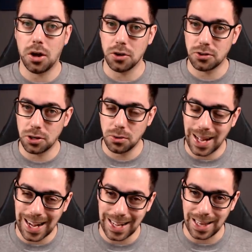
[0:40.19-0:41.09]

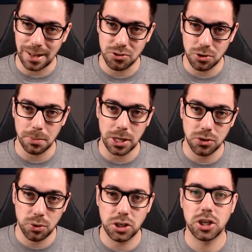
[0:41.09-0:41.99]
Also, I live stream on
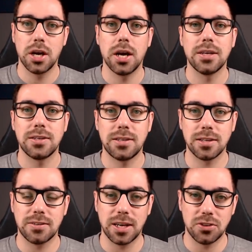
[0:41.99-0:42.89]
Twitch
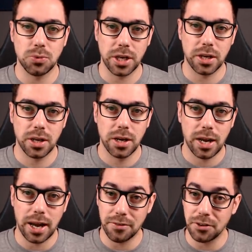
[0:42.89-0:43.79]
six days a week,
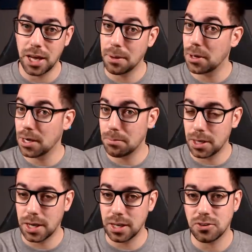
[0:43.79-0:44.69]
every day, but
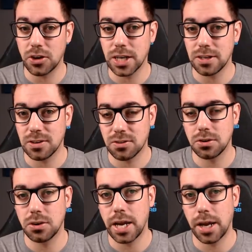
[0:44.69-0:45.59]
Monday starting at
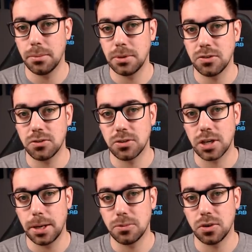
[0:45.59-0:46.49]
6.30 a.m. Eastern
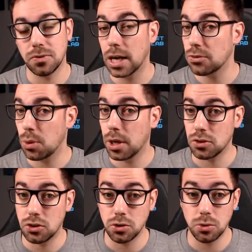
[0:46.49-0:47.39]
time. So if you guys
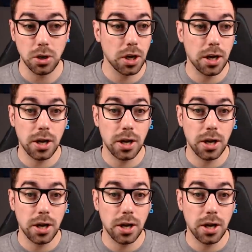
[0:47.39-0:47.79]
want to